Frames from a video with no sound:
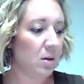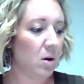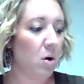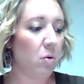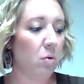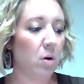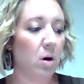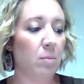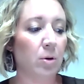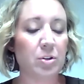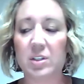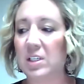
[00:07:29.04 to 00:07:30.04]

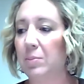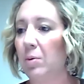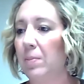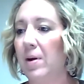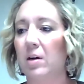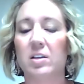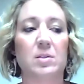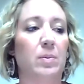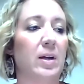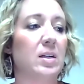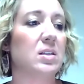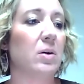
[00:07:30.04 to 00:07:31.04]
Emergency preparedness
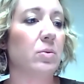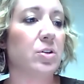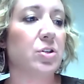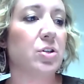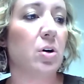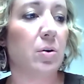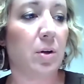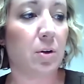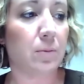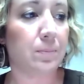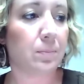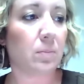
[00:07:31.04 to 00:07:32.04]
plans. I want to show you.
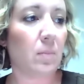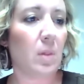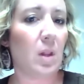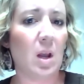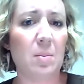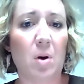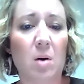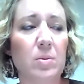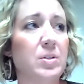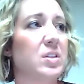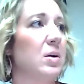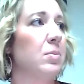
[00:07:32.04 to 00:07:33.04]
I'm
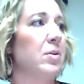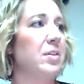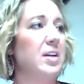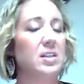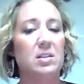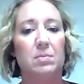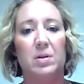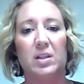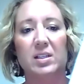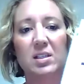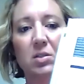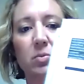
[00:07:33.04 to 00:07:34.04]
almost done with these, but
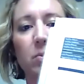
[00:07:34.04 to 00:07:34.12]
this is